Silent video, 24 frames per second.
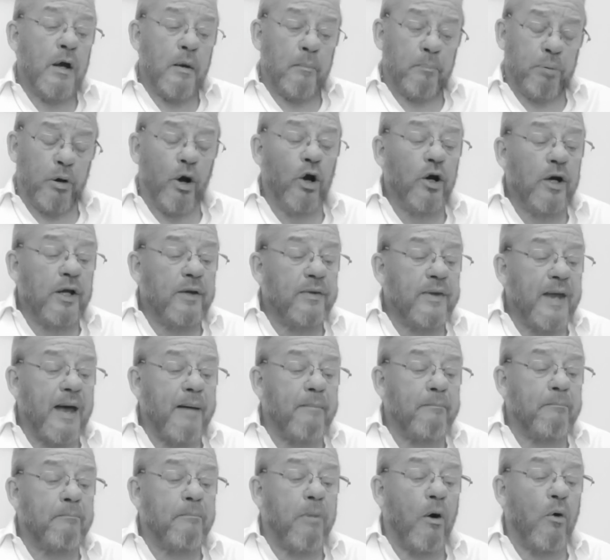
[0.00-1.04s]
Pulling
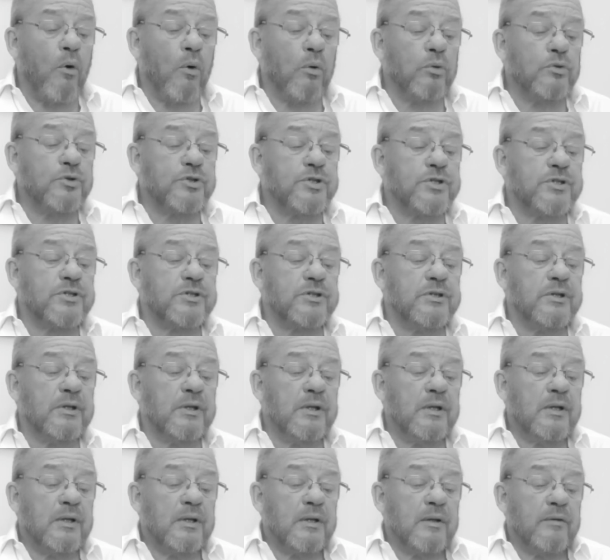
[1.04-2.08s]
them boats
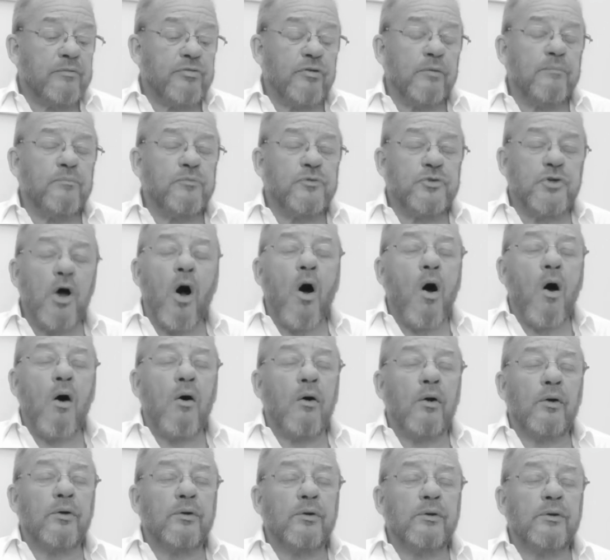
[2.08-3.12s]
from
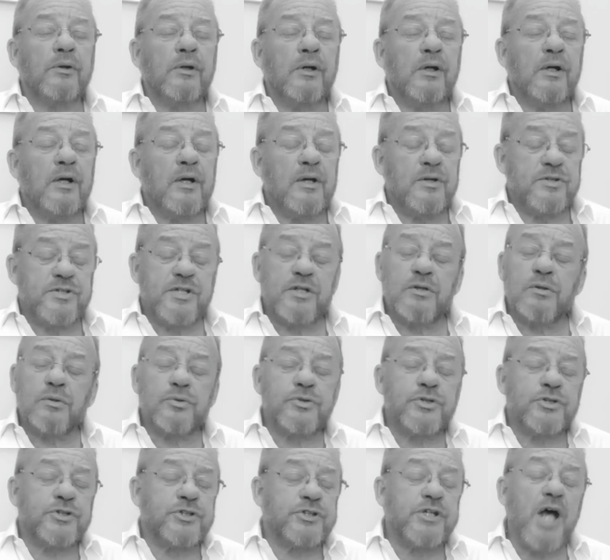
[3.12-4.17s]
dawn till
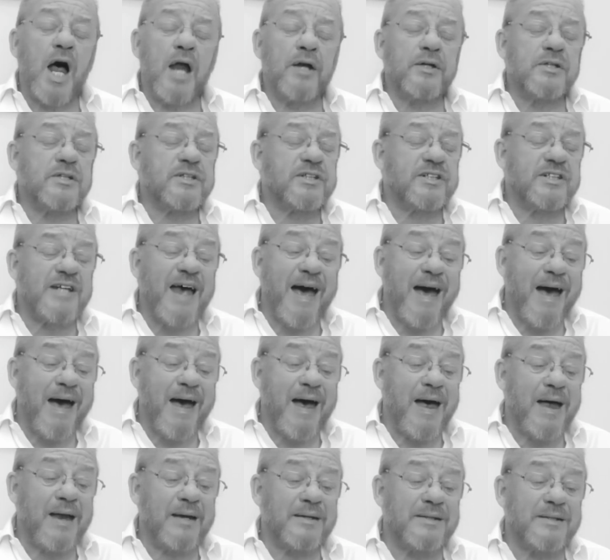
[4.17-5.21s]

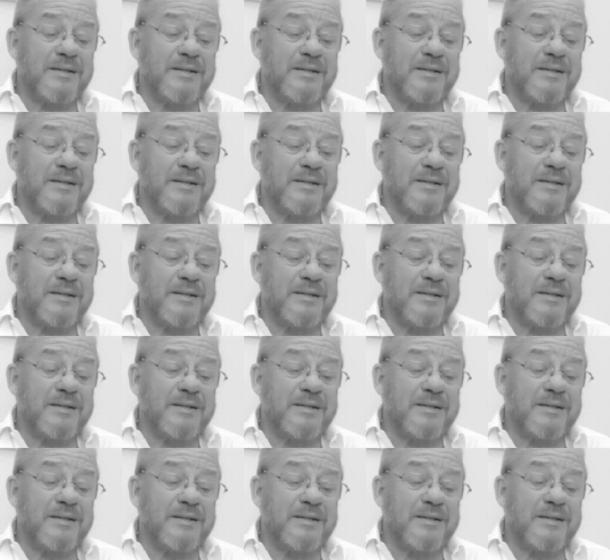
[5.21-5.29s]
sunset.